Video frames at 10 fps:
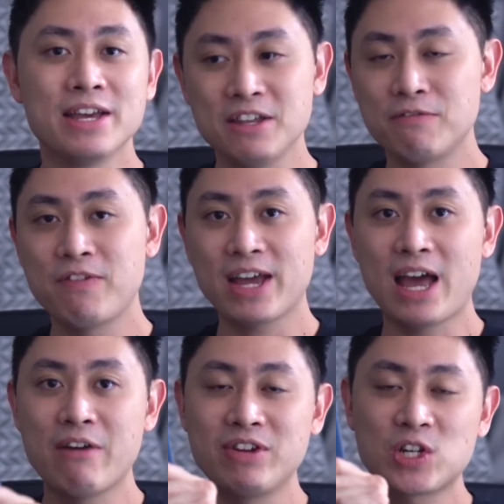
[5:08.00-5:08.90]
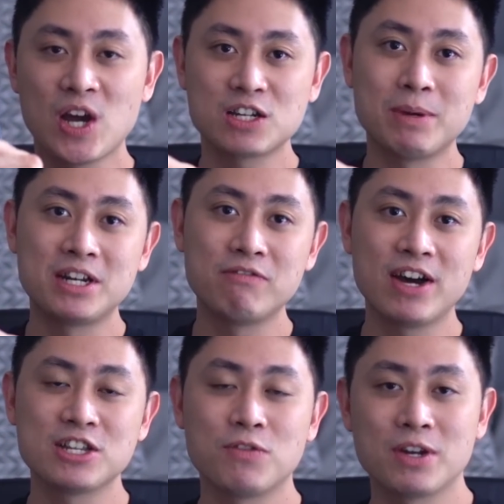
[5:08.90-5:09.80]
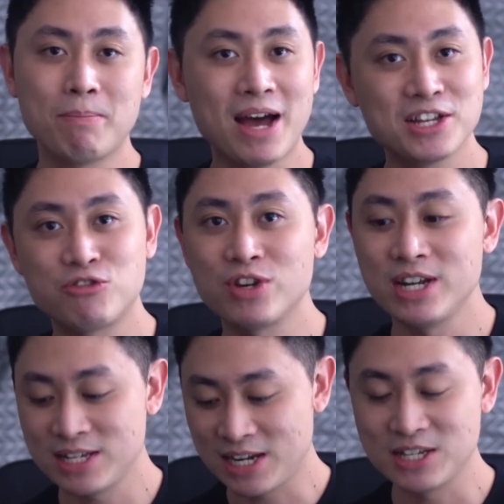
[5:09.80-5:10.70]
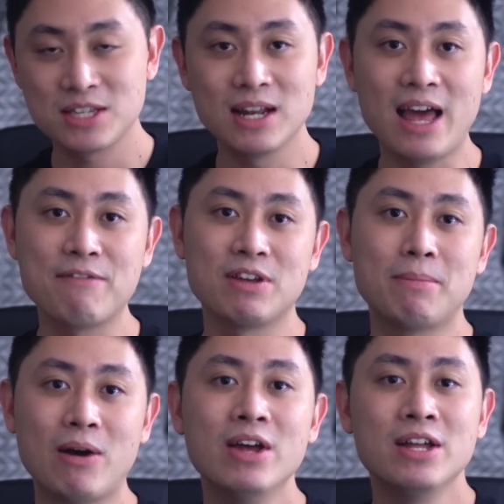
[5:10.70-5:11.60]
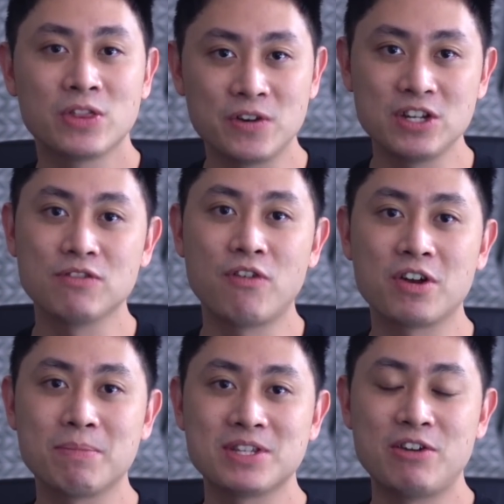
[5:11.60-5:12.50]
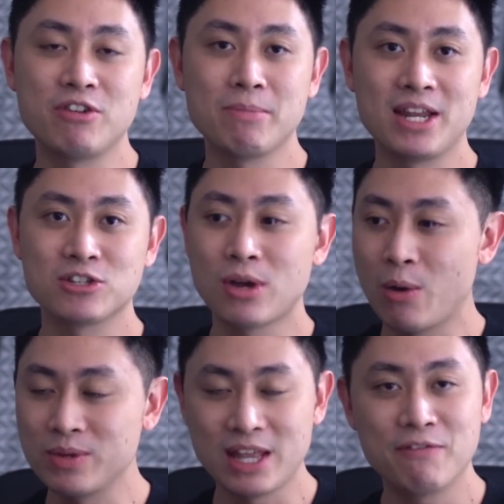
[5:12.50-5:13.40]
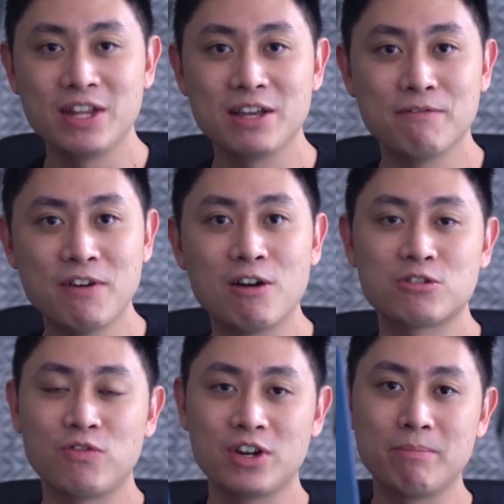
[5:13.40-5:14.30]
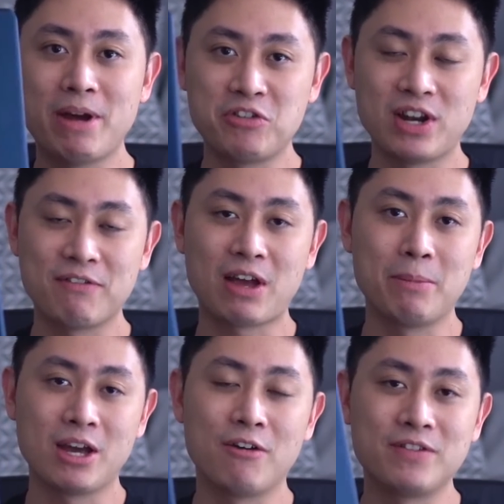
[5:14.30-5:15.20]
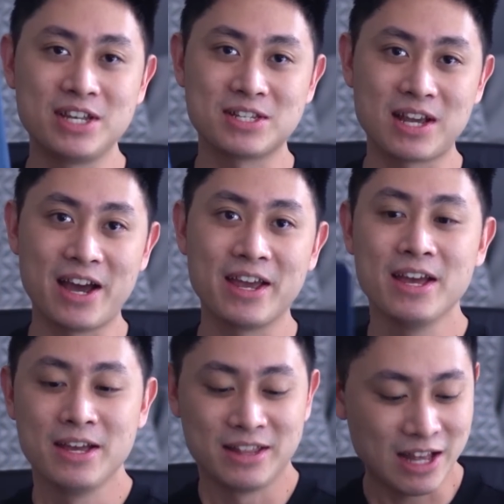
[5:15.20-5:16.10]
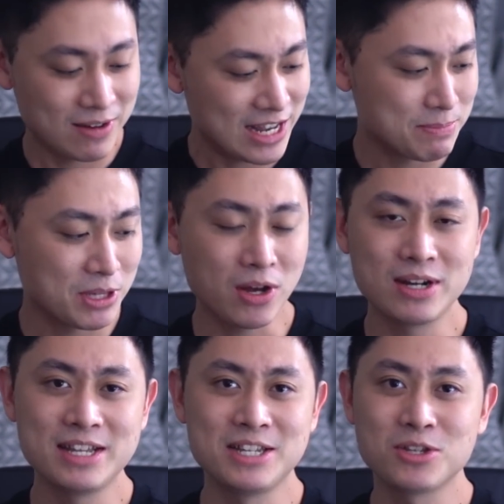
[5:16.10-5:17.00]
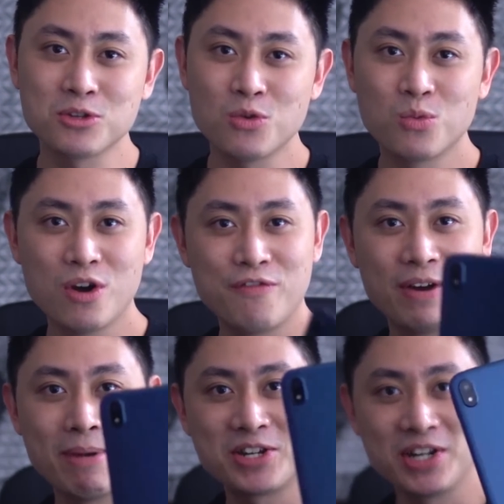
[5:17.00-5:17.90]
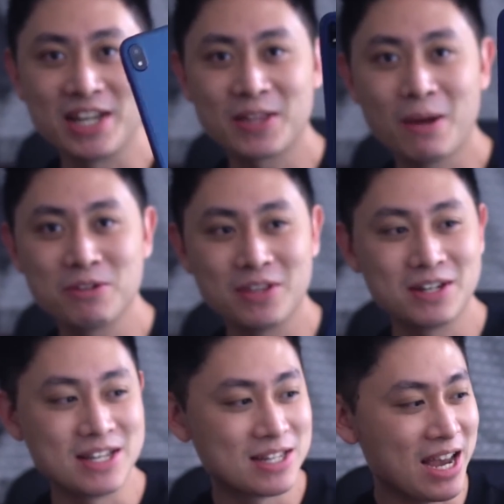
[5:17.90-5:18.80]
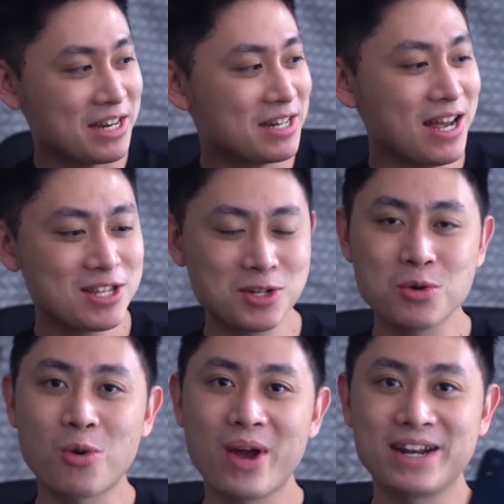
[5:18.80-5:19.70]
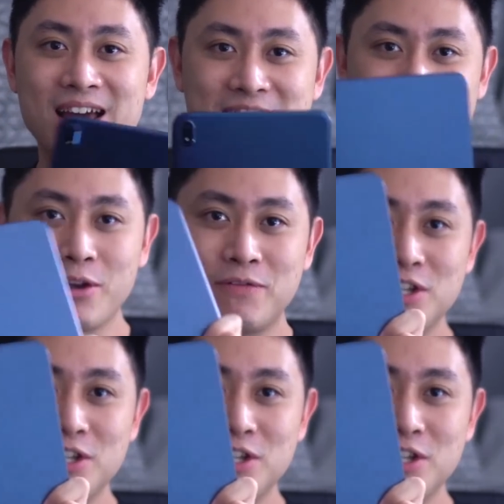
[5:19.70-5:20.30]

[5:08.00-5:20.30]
In fact, I haven't charged my device for the past 3 days and it still has about 30 to 40% remaining. So I would definitely vouch for the battery life coming out of this guy. Now, last but not least, it's also worth mentioning in terms of the design. It does look quite nice here with